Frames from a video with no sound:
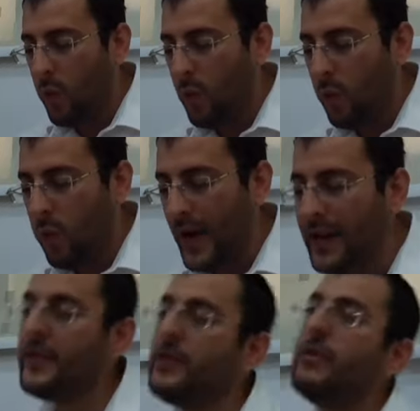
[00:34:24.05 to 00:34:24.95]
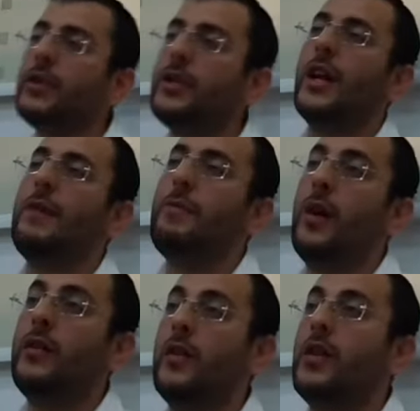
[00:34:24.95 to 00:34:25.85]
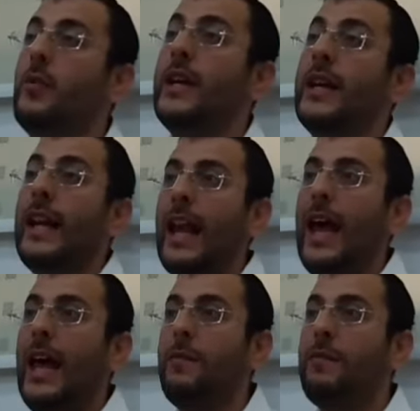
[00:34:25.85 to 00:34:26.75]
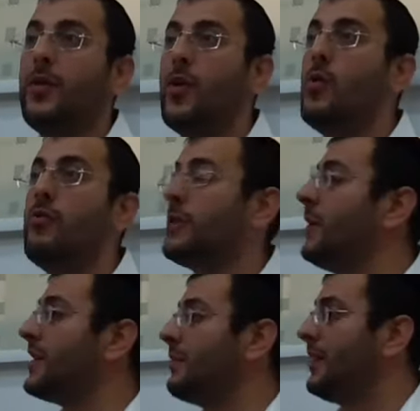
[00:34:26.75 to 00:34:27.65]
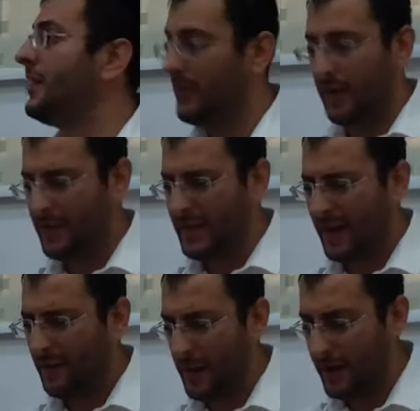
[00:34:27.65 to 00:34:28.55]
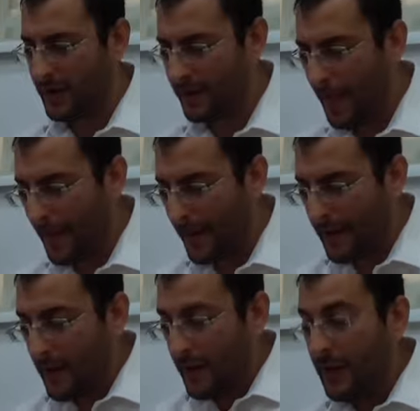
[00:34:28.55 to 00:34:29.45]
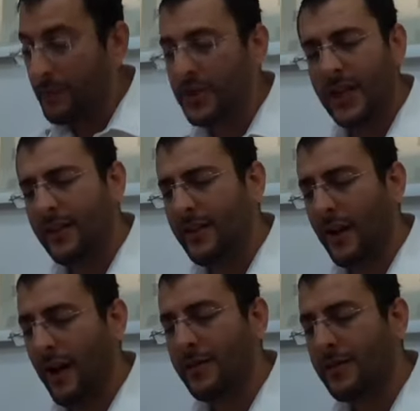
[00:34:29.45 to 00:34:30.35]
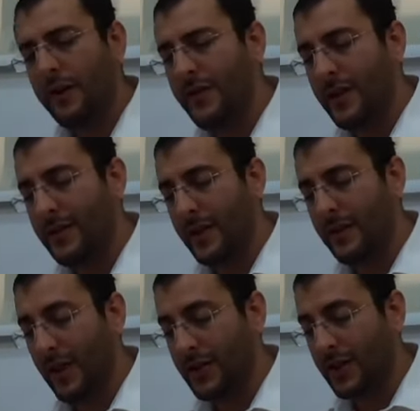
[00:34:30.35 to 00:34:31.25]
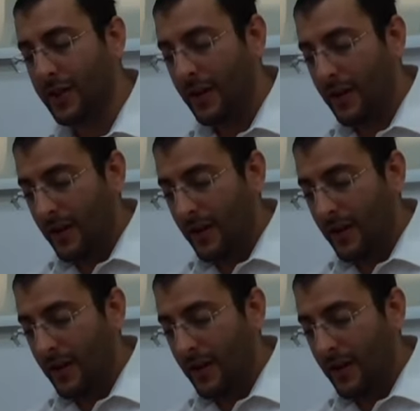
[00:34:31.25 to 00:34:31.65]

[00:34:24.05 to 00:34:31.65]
When is the rishon going to be potter that we can claim that all responsibility is on the second person? The pshita lot is obvious, says Rashi.